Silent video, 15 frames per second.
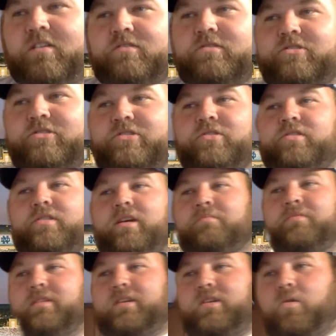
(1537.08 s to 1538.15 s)
suit.
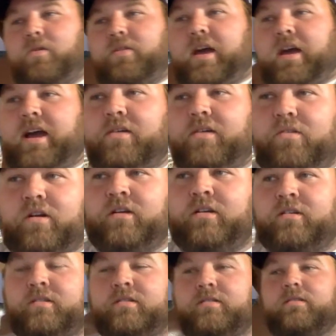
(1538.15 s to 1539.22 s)
I'm going to go with
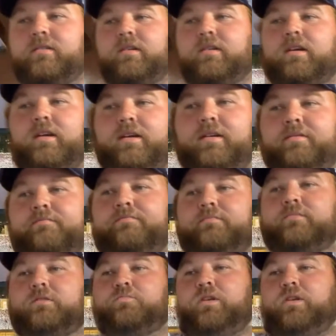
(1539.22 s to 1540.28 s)
Iowa.
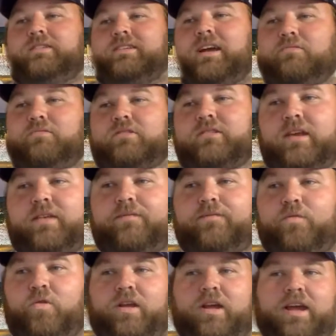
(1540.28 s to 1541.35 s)
Spreads Iowa State
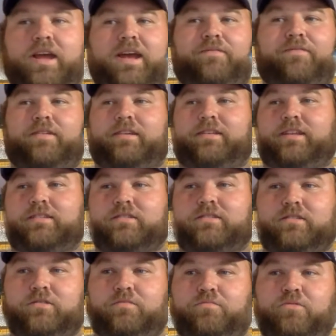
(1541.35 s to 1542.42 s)
4.5. I think that's
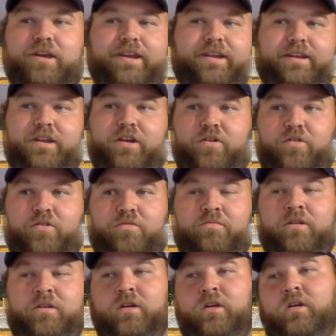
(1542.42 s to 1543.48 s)
because they're playing at
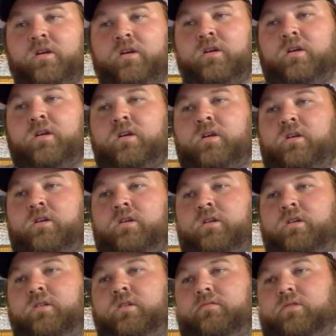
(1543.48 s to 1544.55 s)
home.
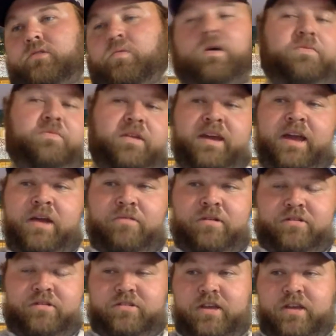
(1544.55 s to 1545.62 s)
The one thing I
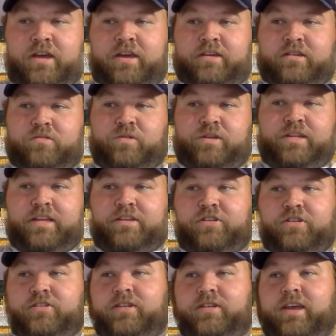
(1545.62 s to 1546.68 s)
will say is we did
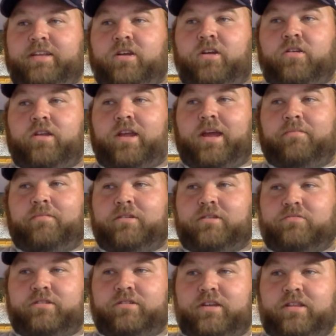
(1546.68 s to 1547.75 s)
just take Notre Dame
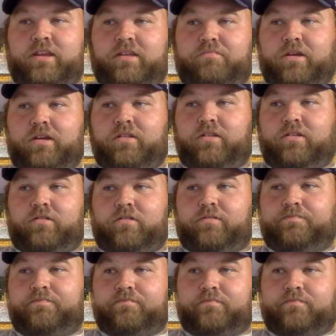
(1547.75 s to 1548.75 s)
because we said they'd be a little